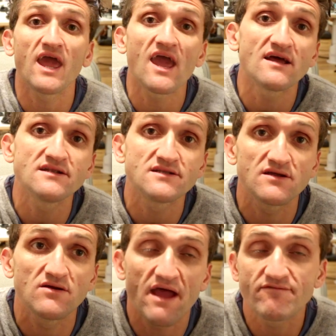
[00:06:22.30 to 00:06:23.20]

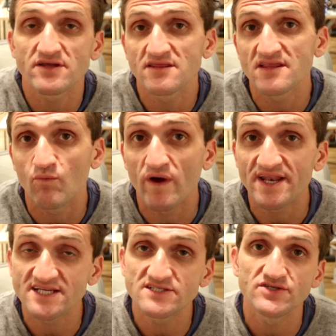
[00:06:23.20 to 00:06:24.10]
And everything that
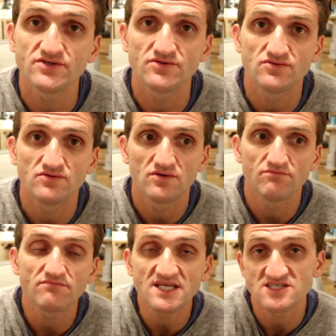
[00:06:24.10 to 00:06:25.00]
went into
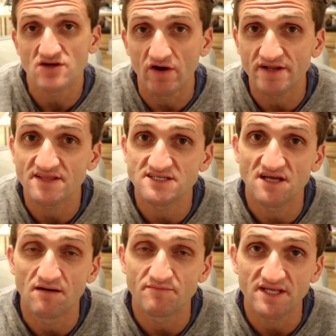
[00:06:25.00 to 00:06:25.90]
me starting this
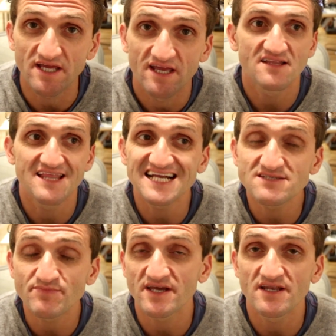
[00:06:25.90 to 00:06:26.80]
company. That's
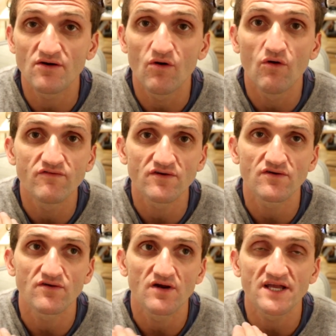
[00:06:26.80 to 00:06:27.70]
been
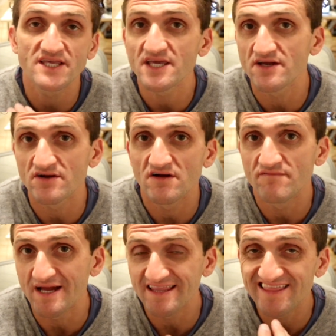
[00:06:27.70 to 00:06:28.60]
over a year
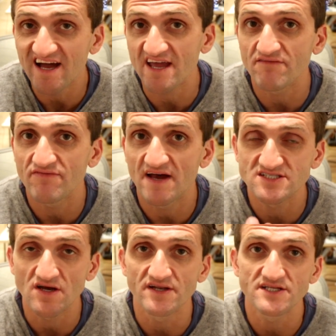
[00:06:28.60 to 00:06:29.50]
of my life has
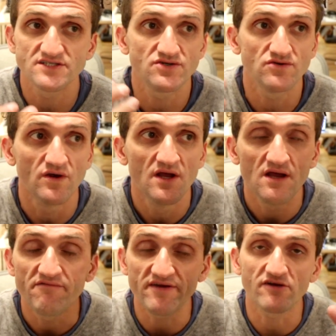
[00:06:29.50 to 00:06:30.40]
gone into
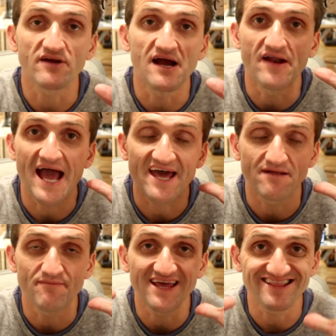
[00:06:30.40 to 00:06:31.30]
figuring out how
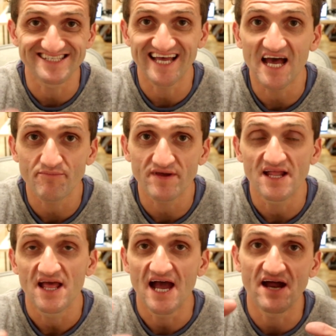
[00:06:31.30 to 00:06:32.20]
to make this
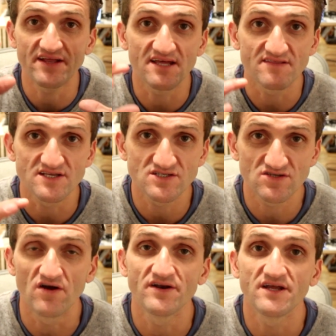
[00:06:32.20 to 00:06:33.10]
happen, how to get this
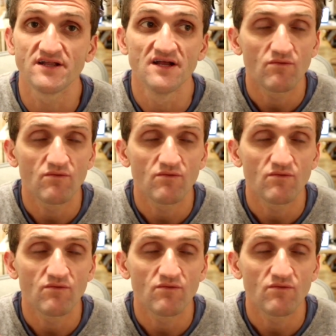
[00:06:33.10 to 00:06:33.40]
started.